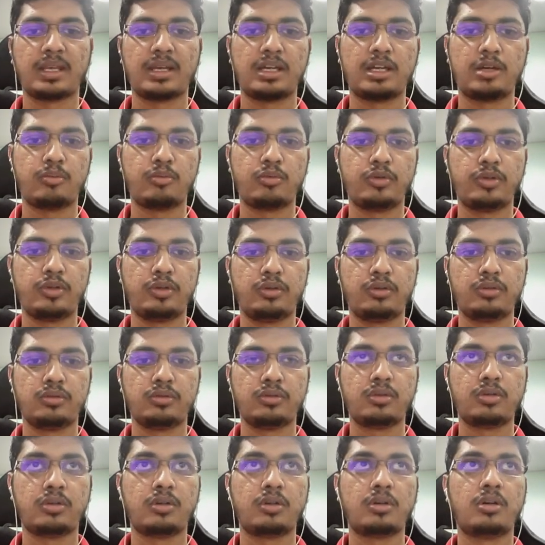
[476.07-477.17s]
I'm going to
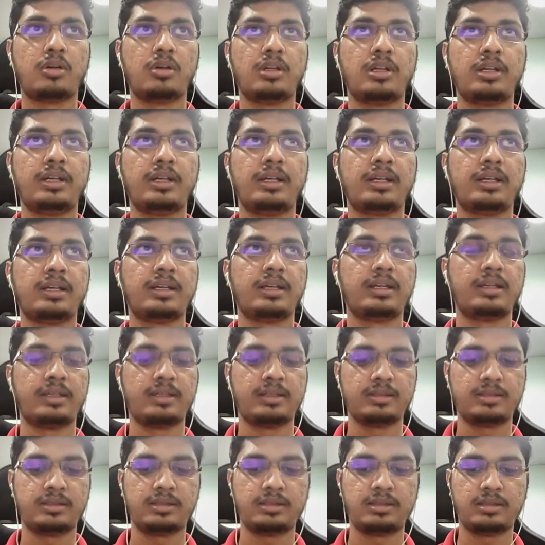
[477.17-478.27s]
call it
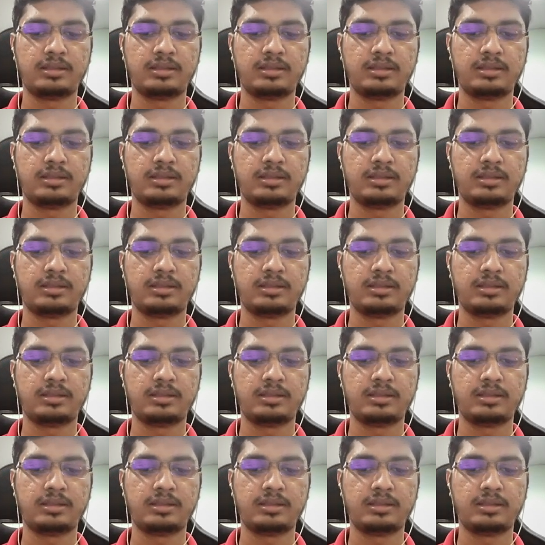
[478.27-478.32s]
as